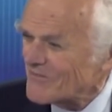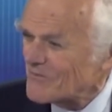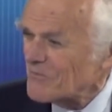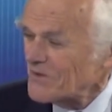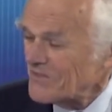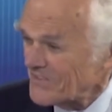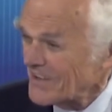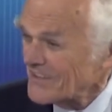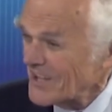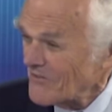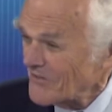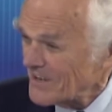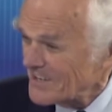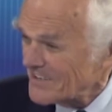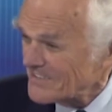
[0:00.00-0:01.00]
with South
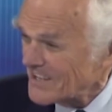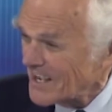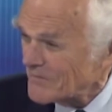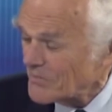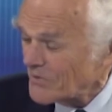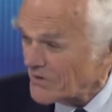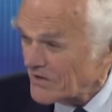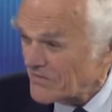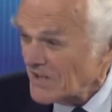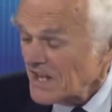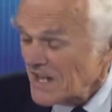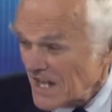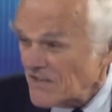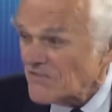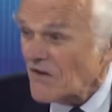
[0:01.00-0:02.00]
African design products
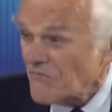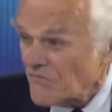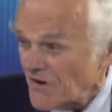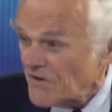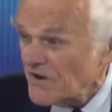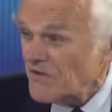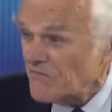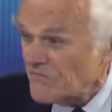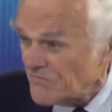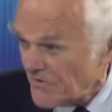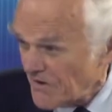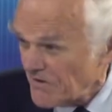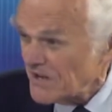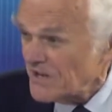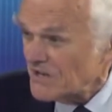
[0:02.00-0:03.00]
is a very,
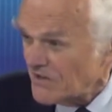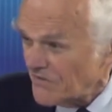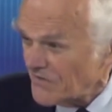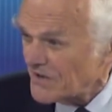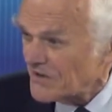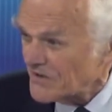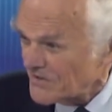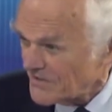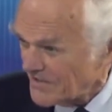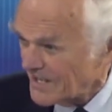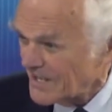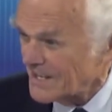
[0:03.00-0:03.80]
very difficult